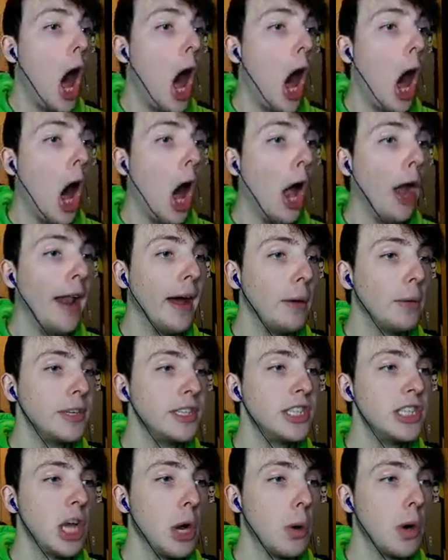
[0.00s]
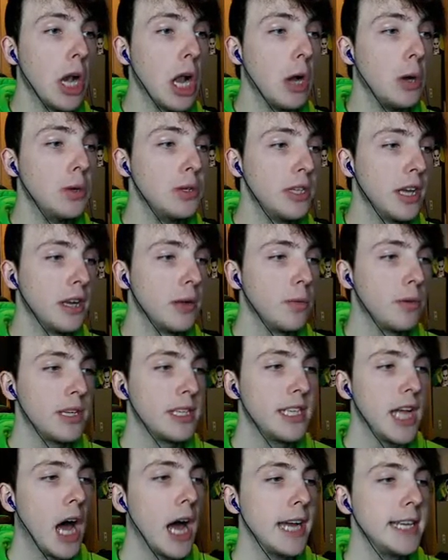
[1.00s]
Oh, that was so close. I don't want
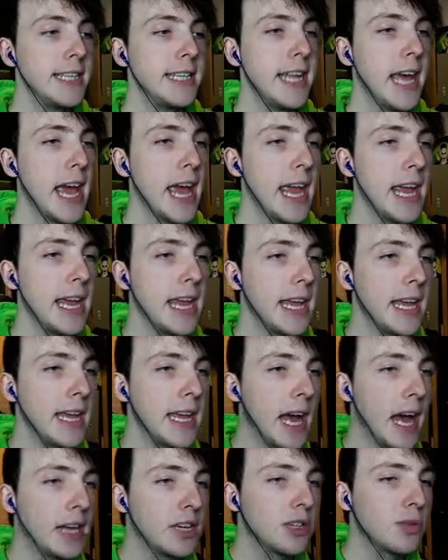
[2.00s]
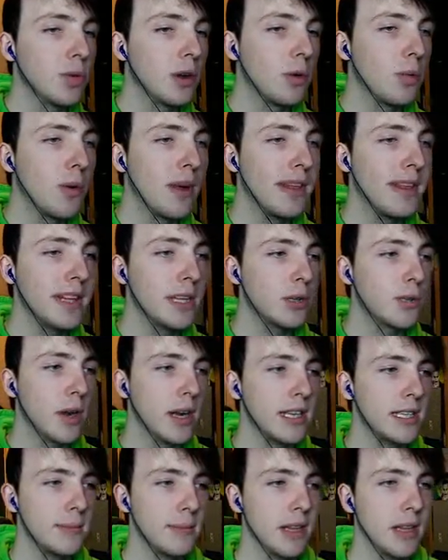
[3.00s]
to die today. I just want to win this
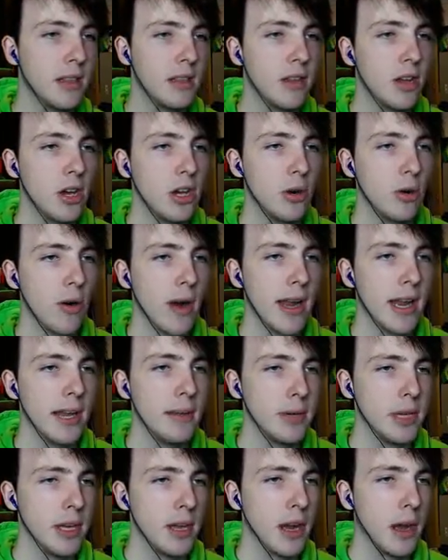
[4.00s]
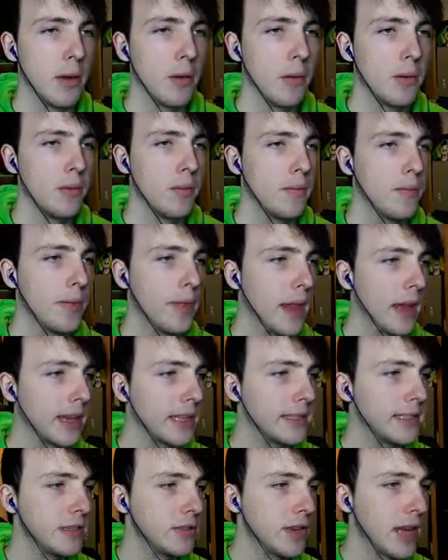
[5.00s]
race. I mean, third already, but you know, I
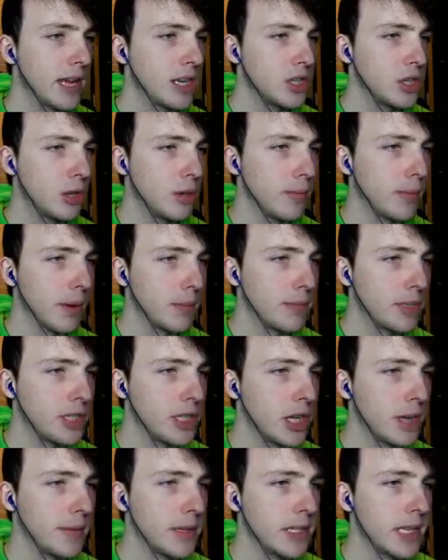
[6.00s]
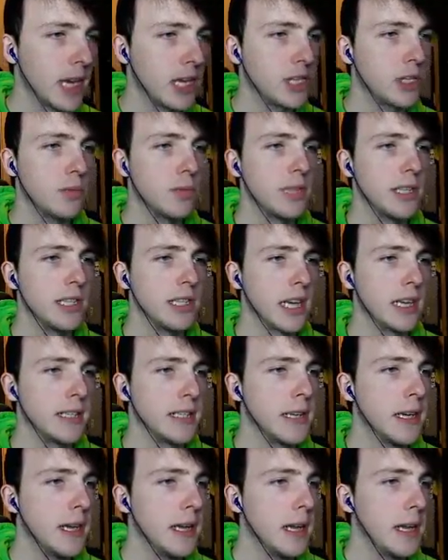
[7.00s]
can still catch up. I'm determined to catch up with these guys.
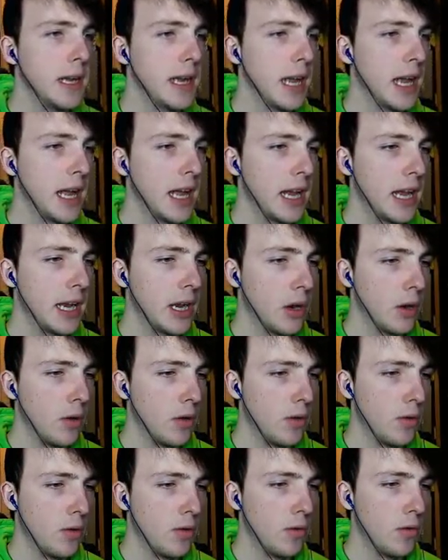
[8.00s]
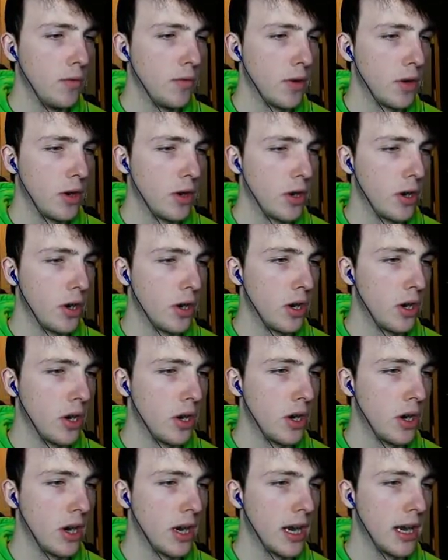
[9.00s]
And
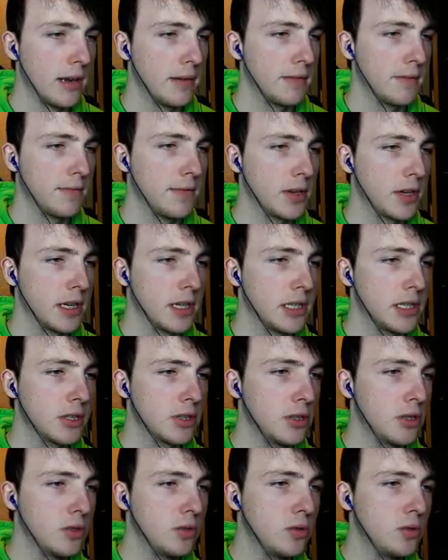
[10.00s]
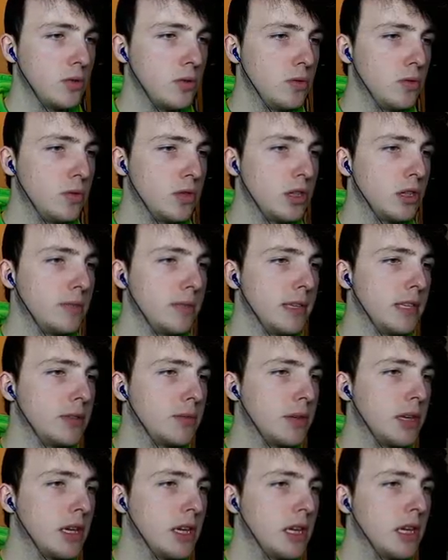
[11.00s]
over, I'm fucking screwed. Come this
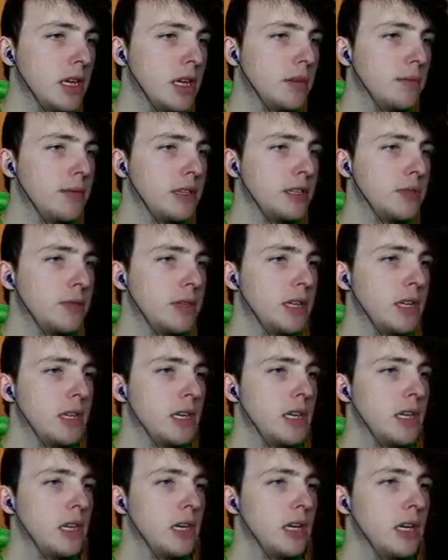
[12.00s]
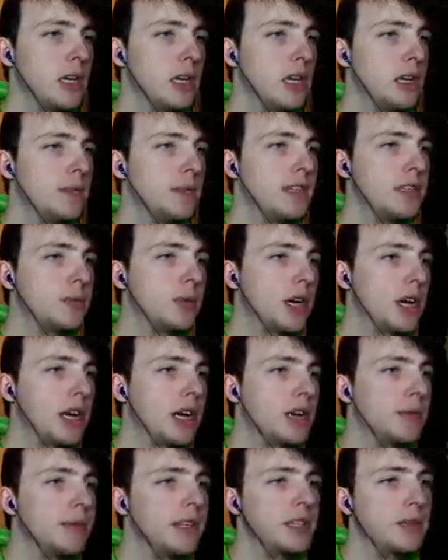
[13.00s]
way, come this way, come this
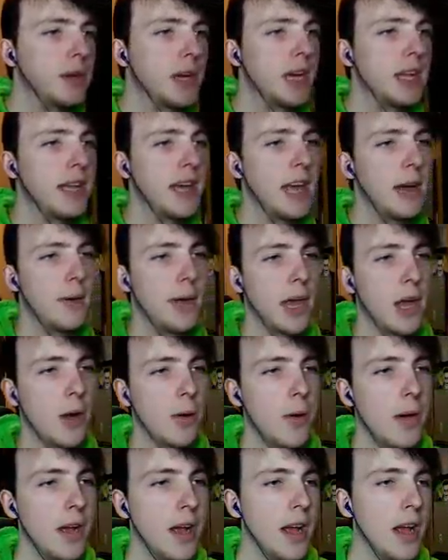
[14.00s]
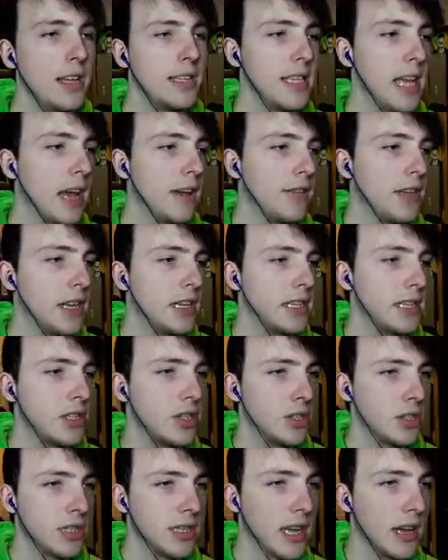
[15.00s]
way, come this way. There we go. Saved it,
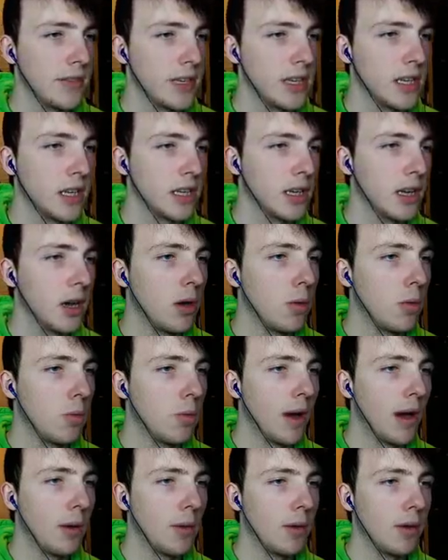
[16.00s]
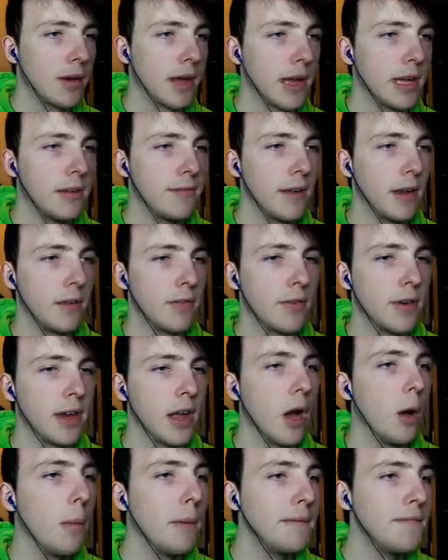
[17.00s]
just saved it. Oh, wow, okay, he fell off already.
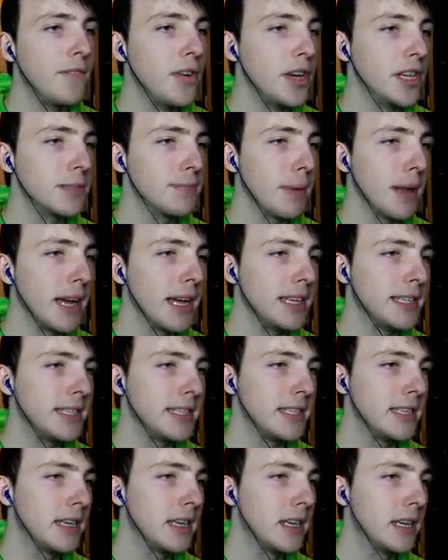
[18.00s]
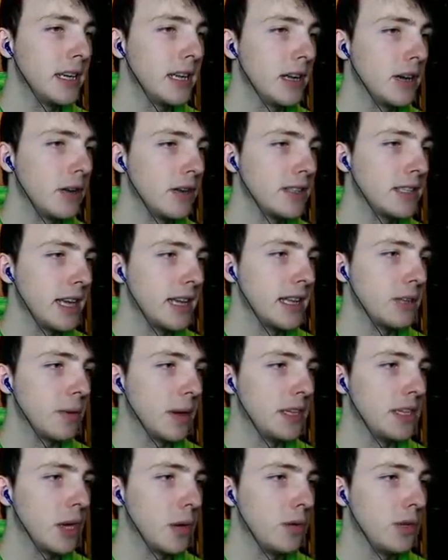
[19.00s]
Oh, I'm first place. I've got to stay this
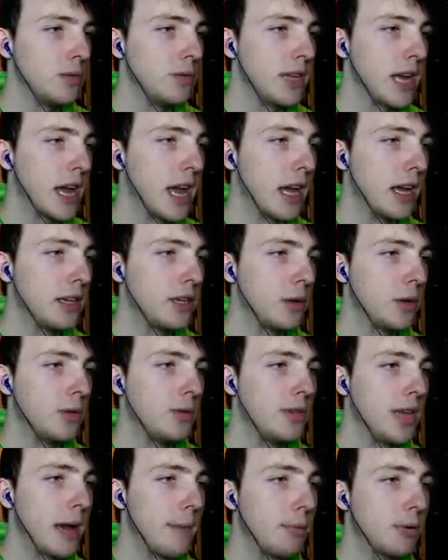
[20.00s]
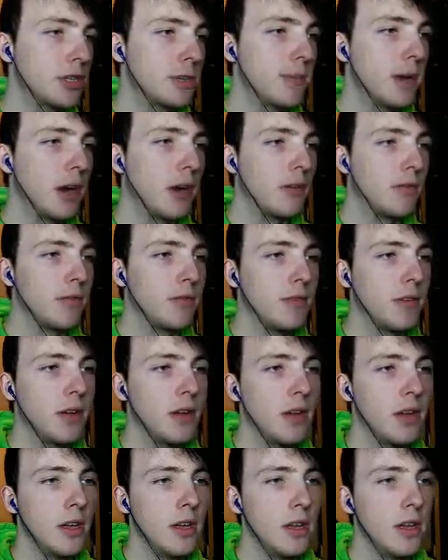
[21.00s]
way. Don't you dare, don't you dare push me off.
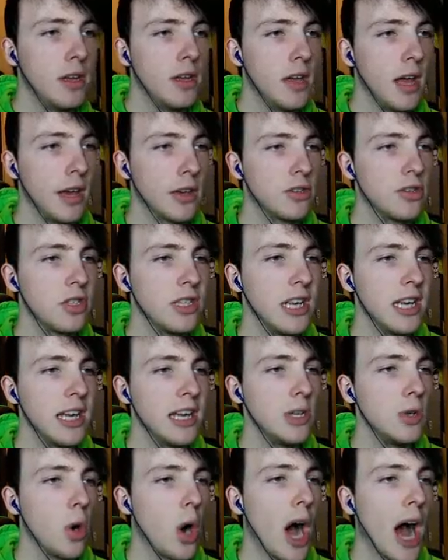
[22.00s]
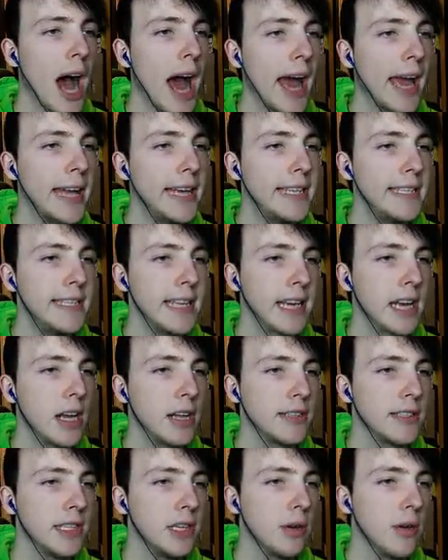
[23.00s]
I can see it in your eyes. I
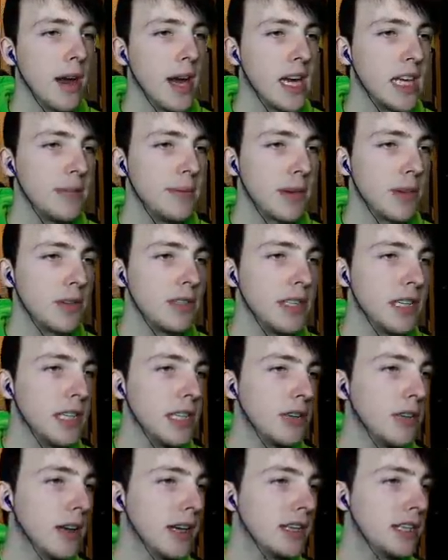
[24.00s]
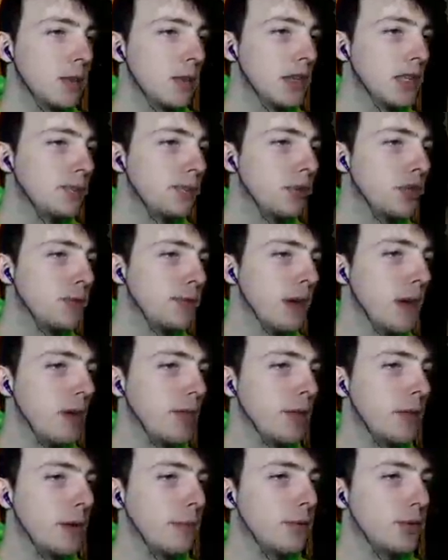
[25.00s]
can't see your eyes, but I could see it in your eyes. You want to push me
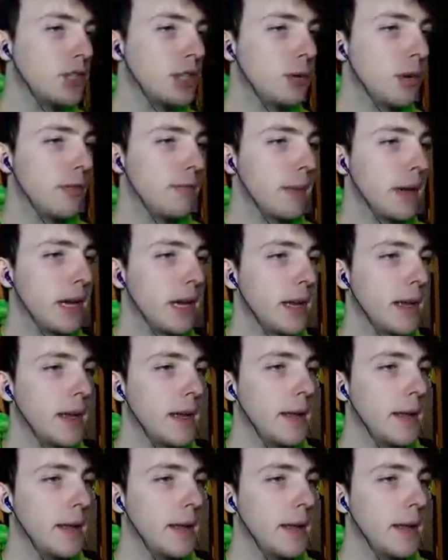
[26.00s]
off. I'm going to push you off, mate.